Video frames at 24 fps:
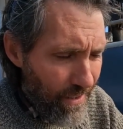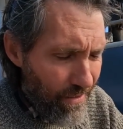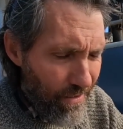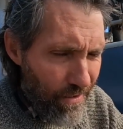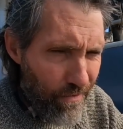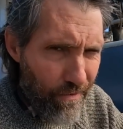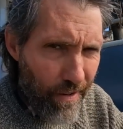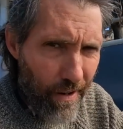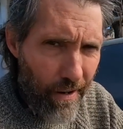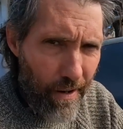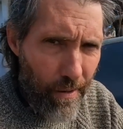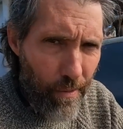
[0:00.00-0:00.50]

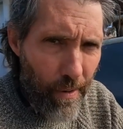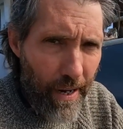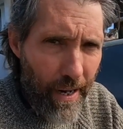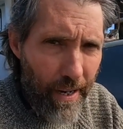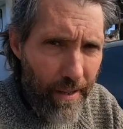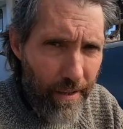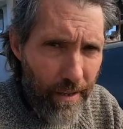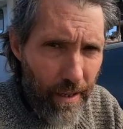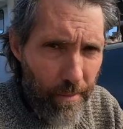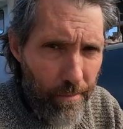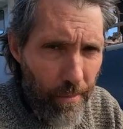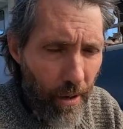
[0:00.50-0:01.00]
It's very
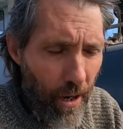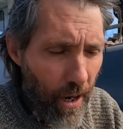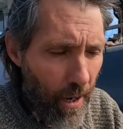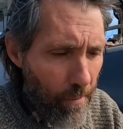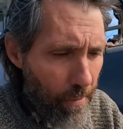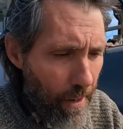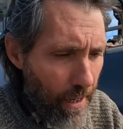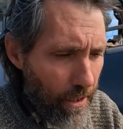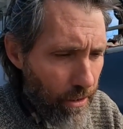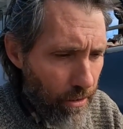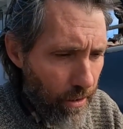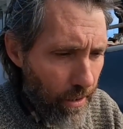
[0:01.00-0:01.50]
rare that you buy a
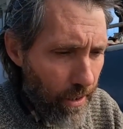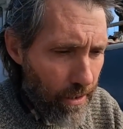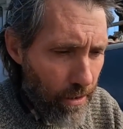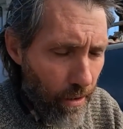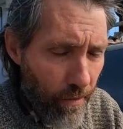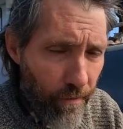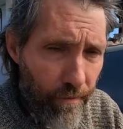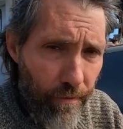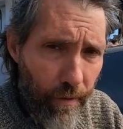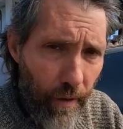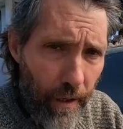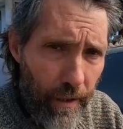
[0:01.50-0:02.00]
battery that's
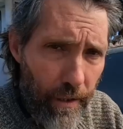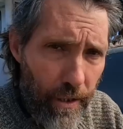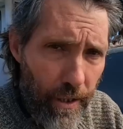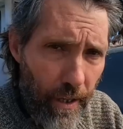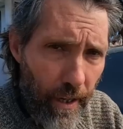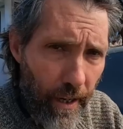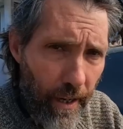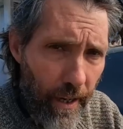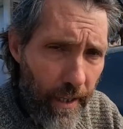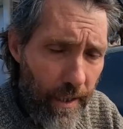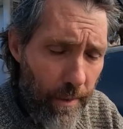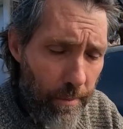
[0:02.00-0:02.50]
not fully
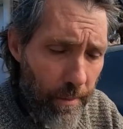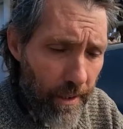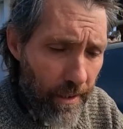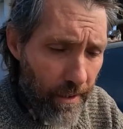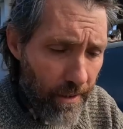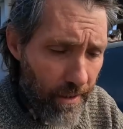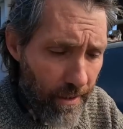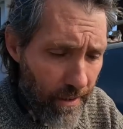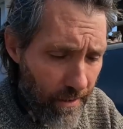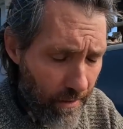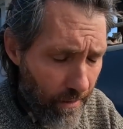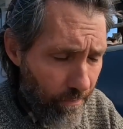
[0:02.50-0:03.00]
charged
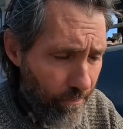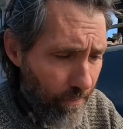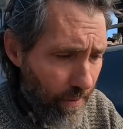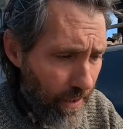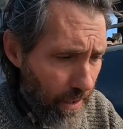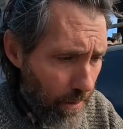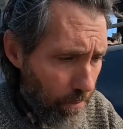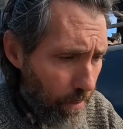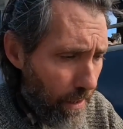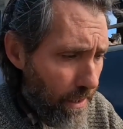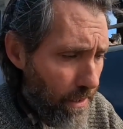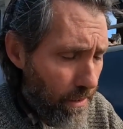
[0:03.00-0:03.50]
because
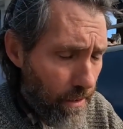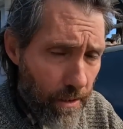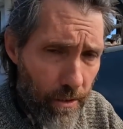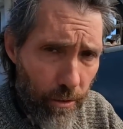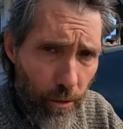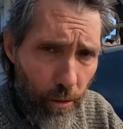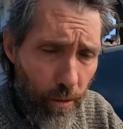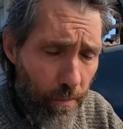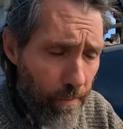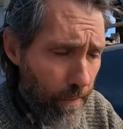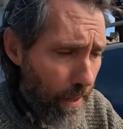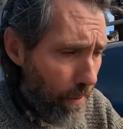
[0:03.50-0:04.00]
it's best to
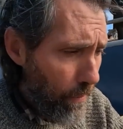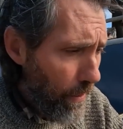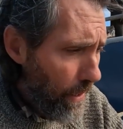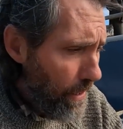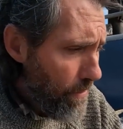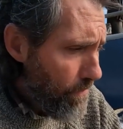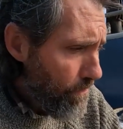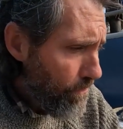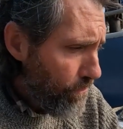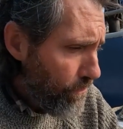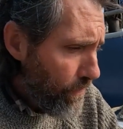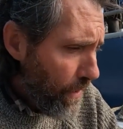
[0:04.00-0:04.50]
store them that
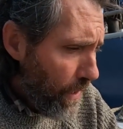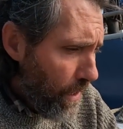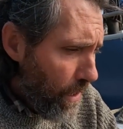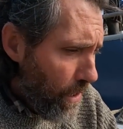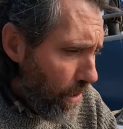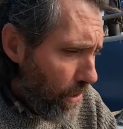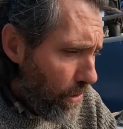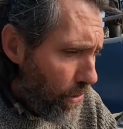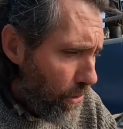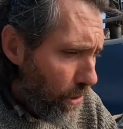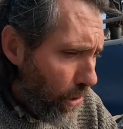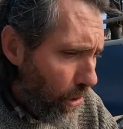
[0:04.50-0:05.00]
way.
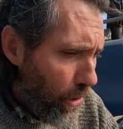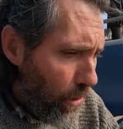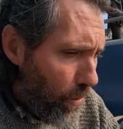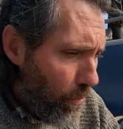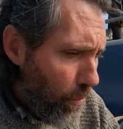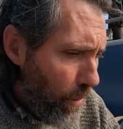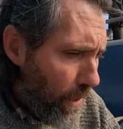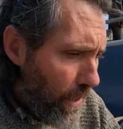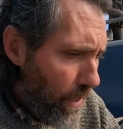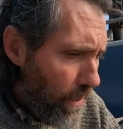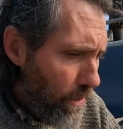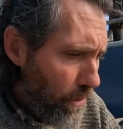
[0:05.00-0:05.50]
So
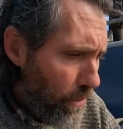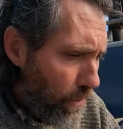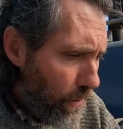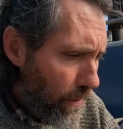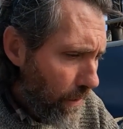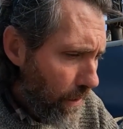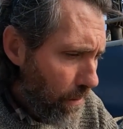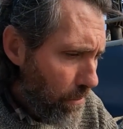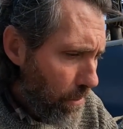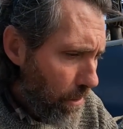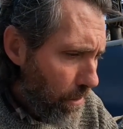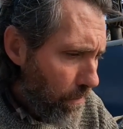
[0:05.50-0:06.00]
we're going to do
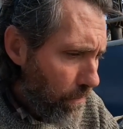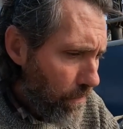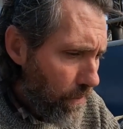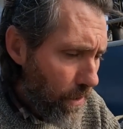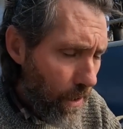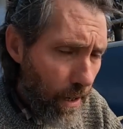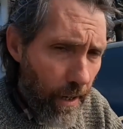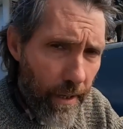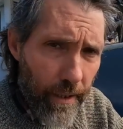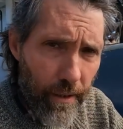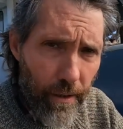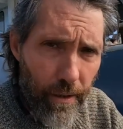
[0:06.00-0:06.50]
a little bit of
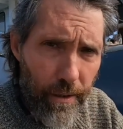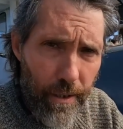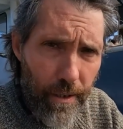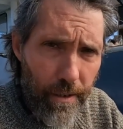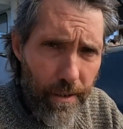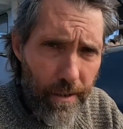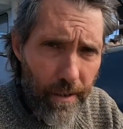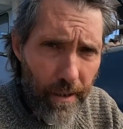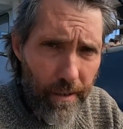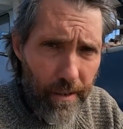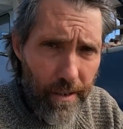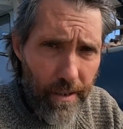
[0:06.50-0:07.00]

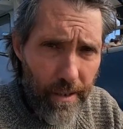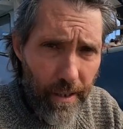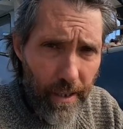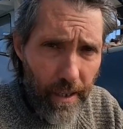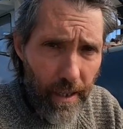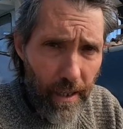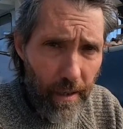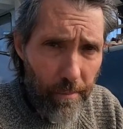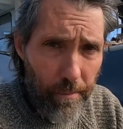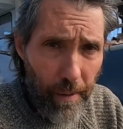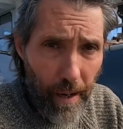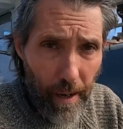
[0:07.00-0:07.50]
diagnosis and
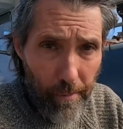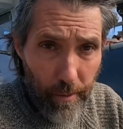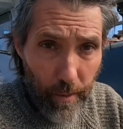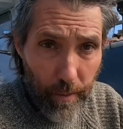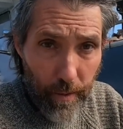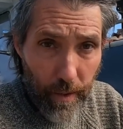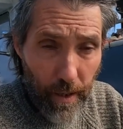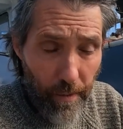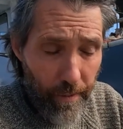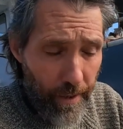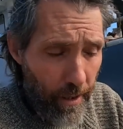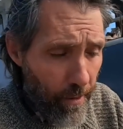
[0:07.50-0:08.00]
see perhaps
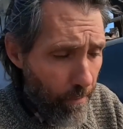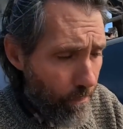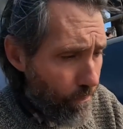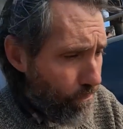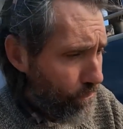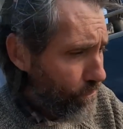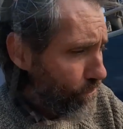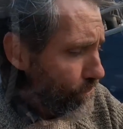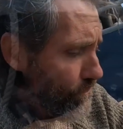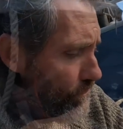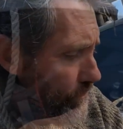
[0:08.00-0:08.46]
what's going on.